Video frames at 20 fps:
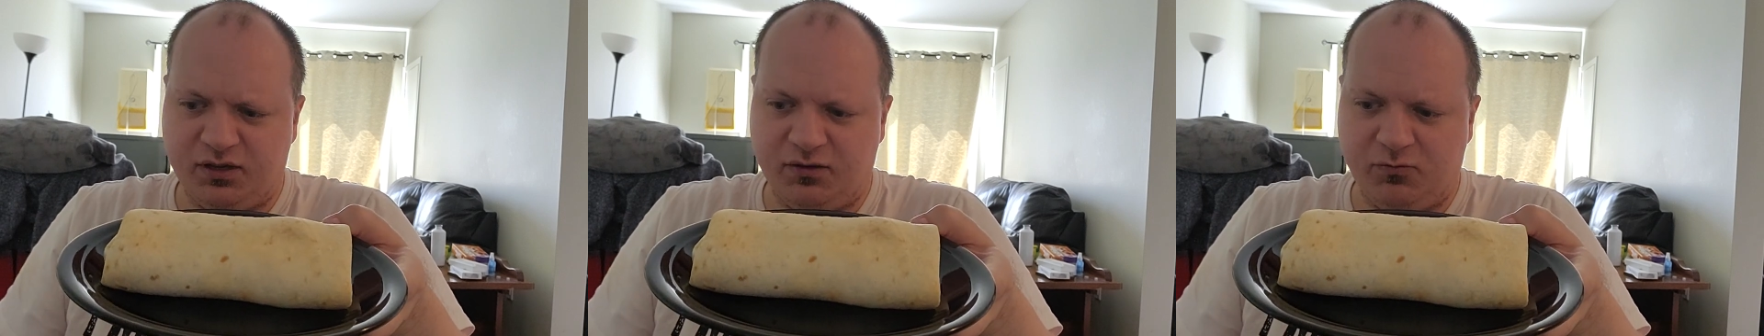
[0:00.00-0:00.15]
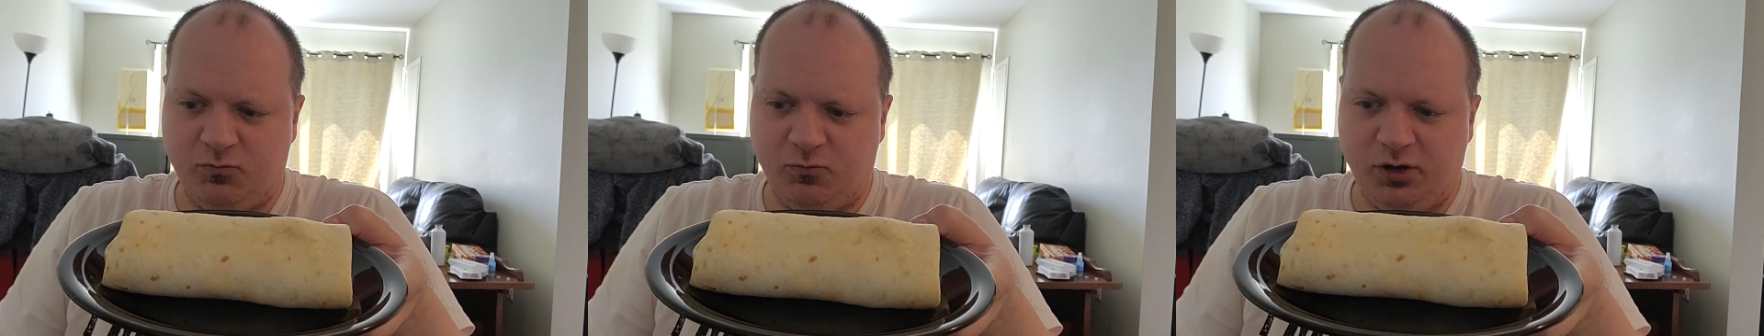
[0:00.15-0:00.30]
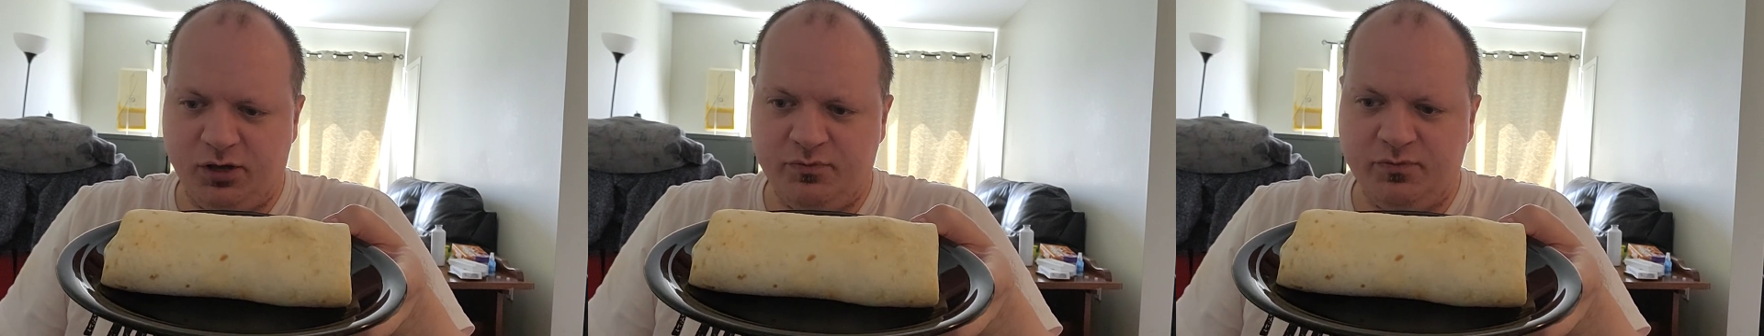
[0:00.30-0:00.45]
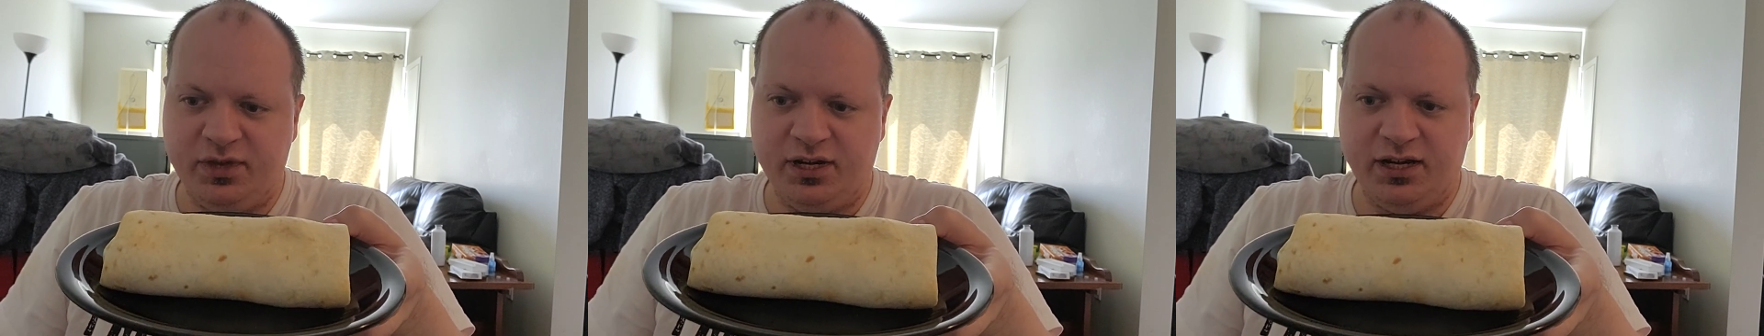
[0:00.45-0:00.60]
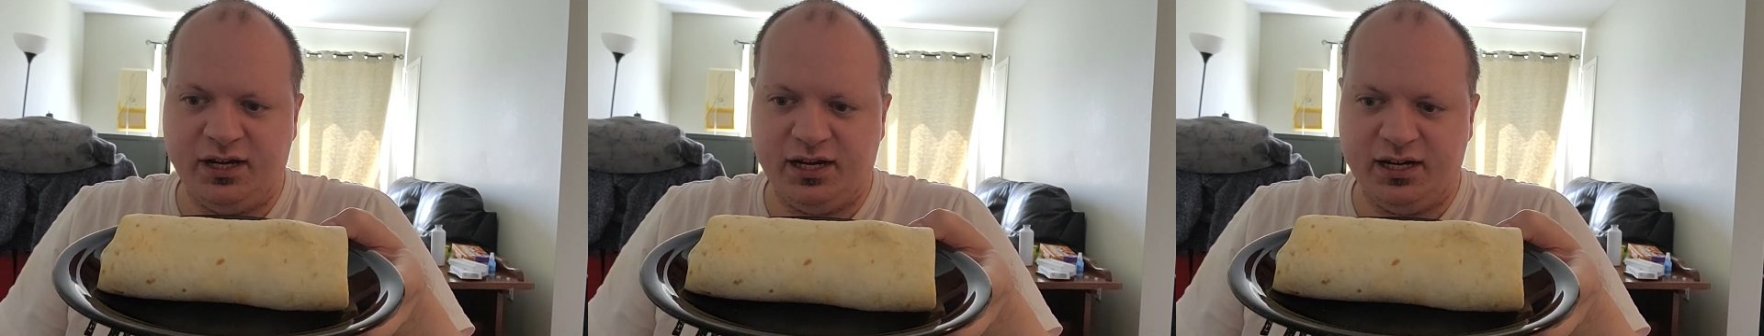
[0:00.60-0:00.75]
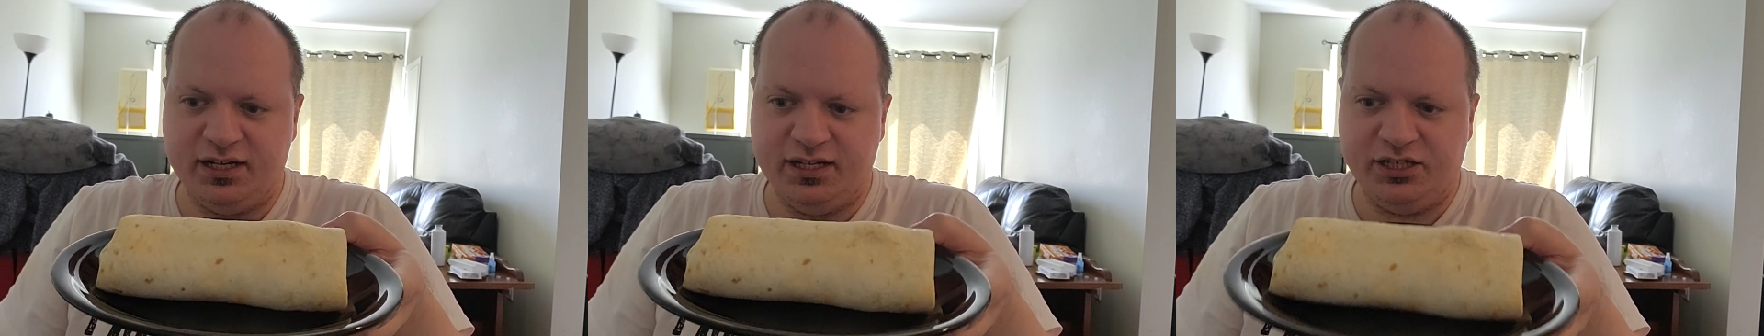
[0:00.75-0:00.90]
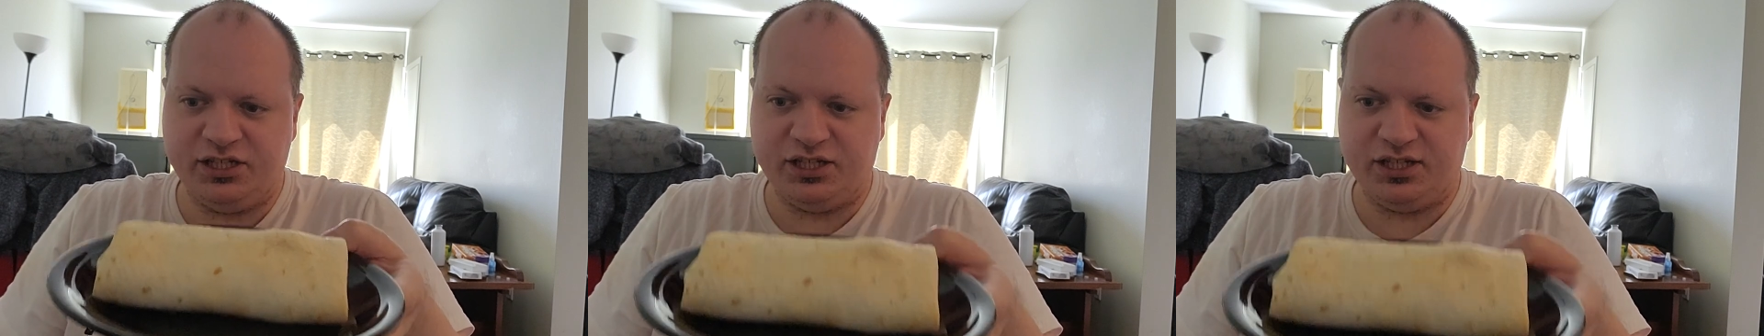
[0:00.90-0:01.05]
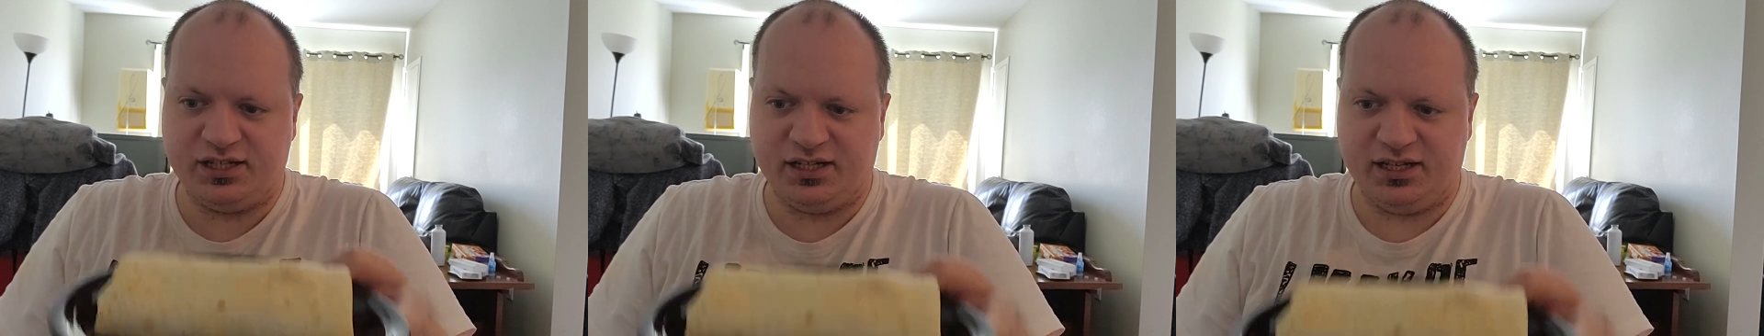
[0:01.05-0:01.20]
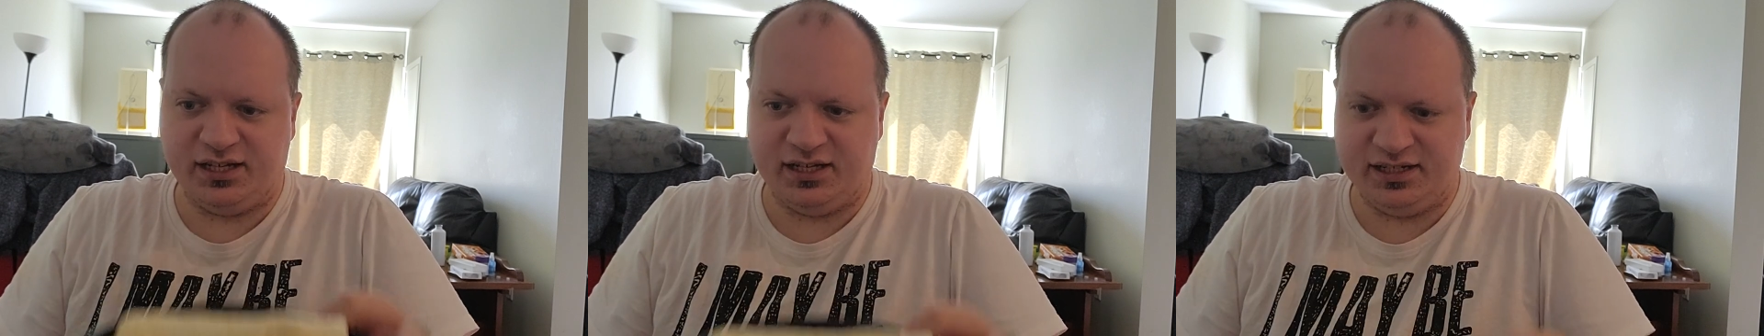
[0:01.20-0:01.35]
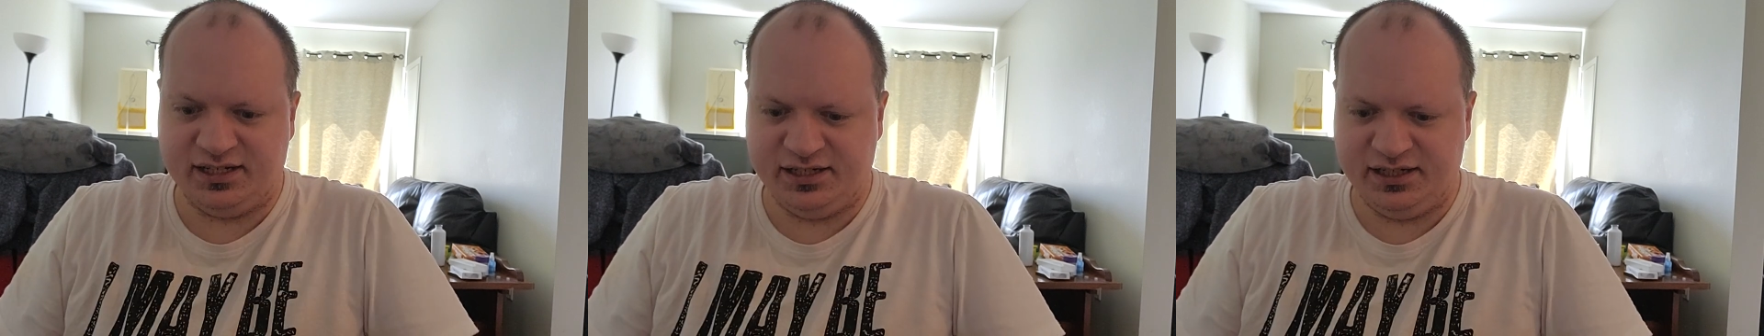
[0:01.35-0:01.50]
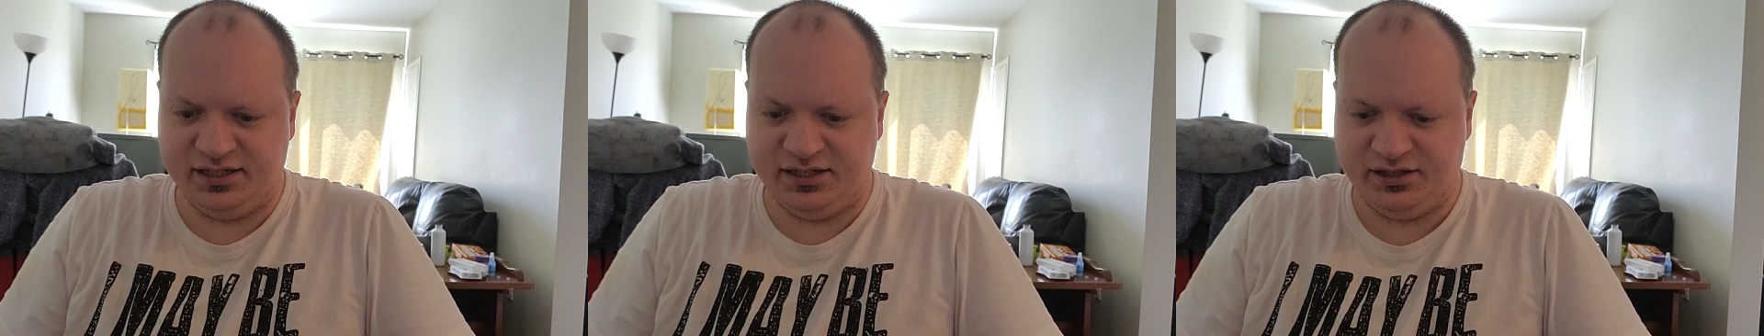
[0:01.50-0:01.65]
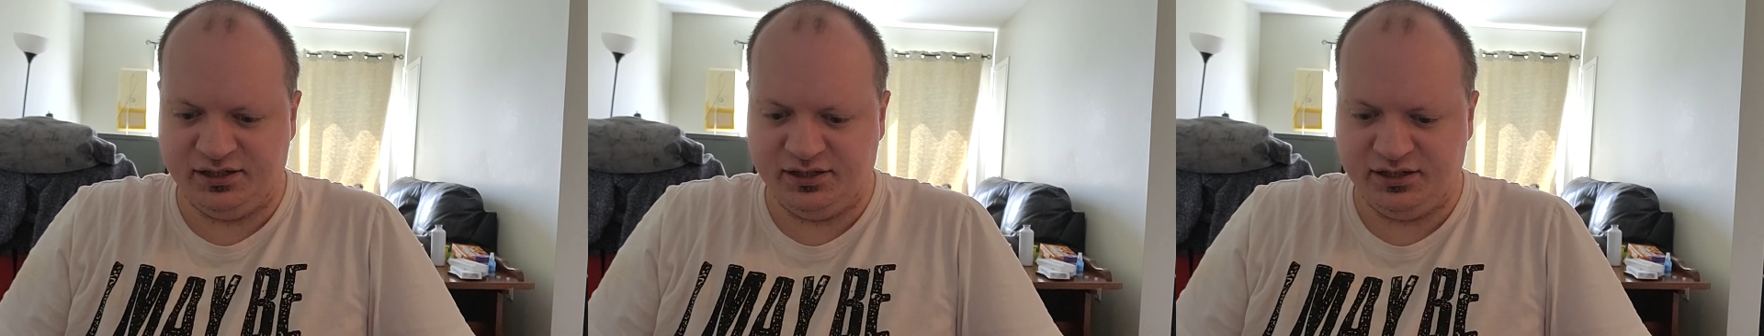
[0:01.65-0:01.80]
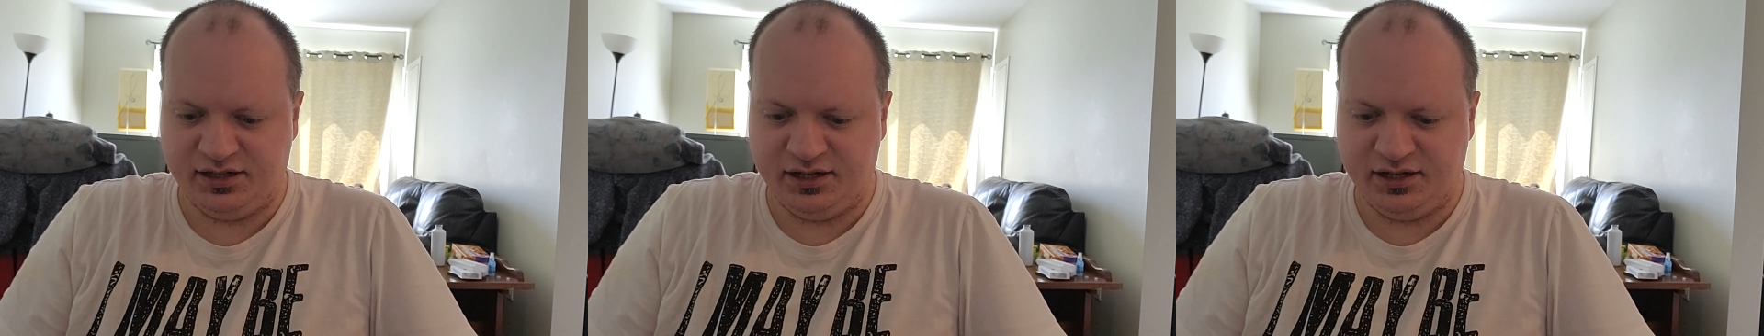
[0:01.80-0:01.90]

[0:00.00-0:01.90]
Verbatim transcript: one minute on each side.